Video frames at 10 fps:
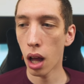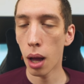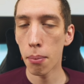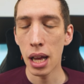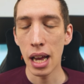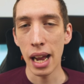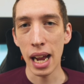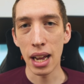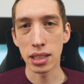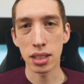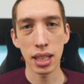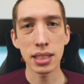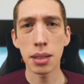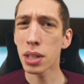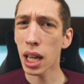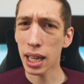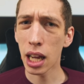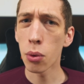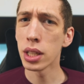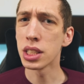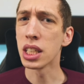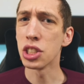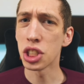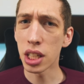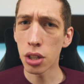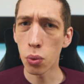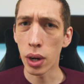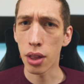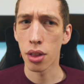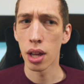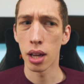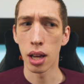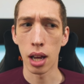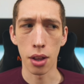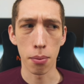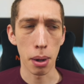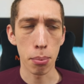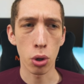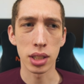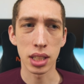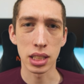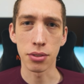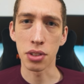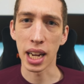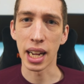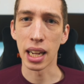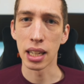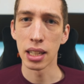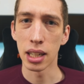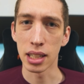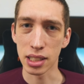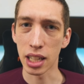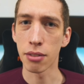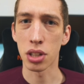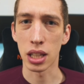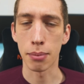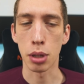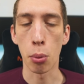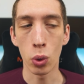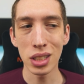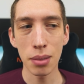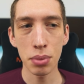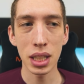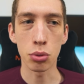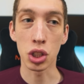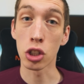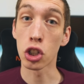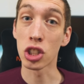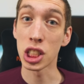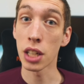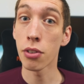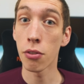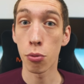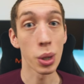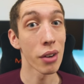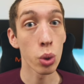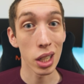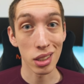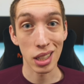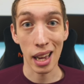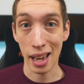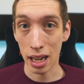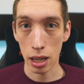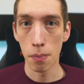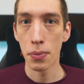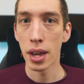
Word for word: Um, and that's something that I kind of wanted to continue with uh, my process of getting a skin for the laptop. I wanted something that was going to look different from what everyone else had.